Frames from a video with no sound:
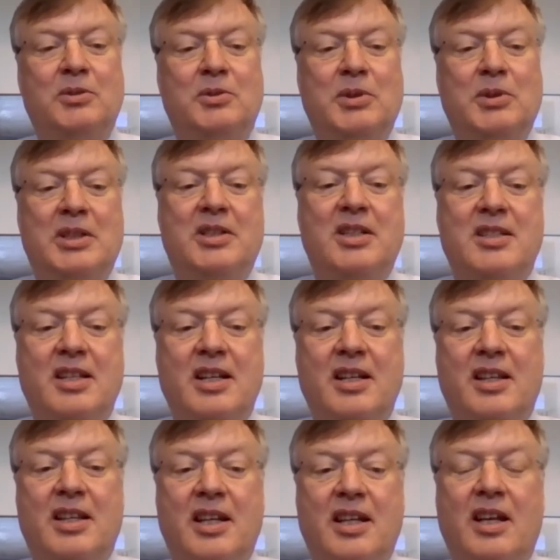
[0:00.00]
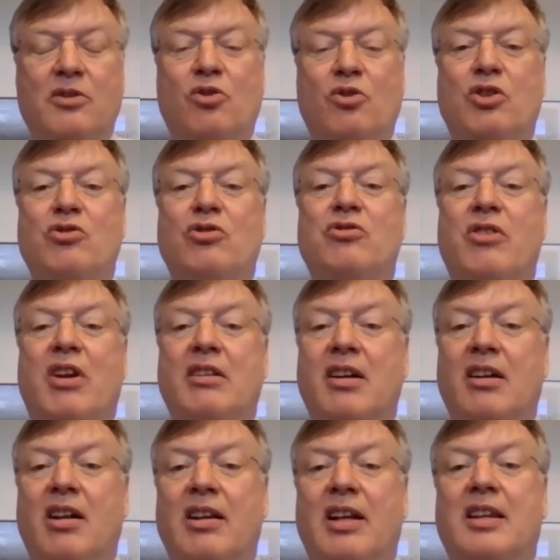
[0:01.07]
which is the Surgeon
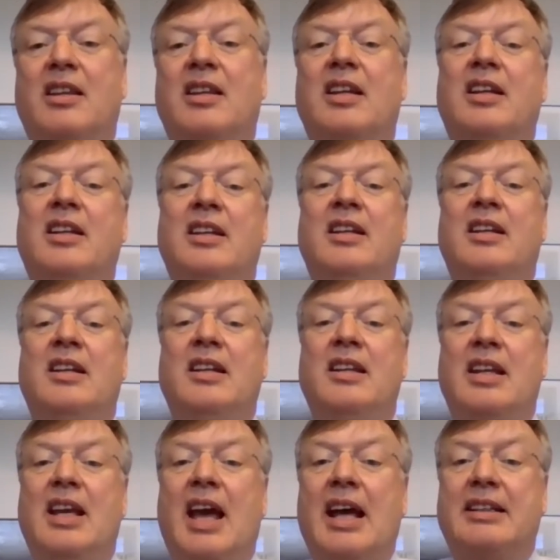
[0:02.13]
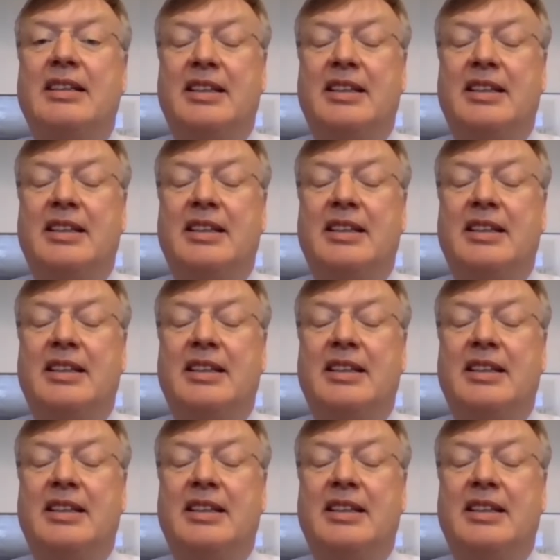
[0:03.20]
General and the head